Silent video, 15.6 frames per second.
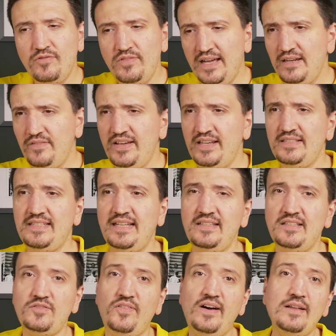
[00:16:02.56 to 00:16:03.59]
very, very
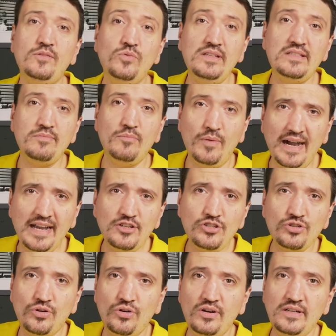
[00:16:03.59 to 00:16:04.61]
satisfied with my
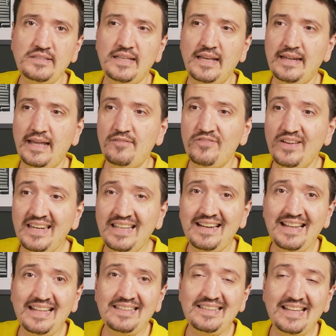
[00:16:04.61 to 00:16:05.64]
choice and I'm very
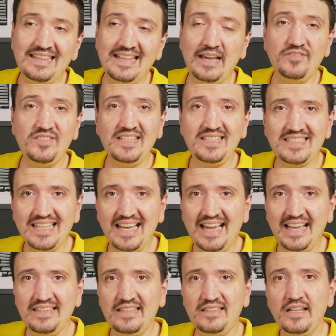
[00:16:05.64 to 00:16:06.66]
glad that I've
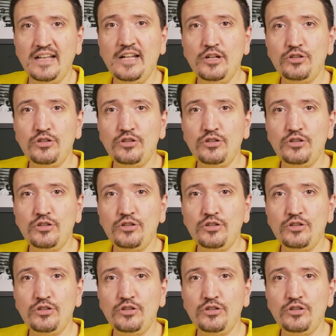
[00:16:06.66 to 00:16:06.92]
decided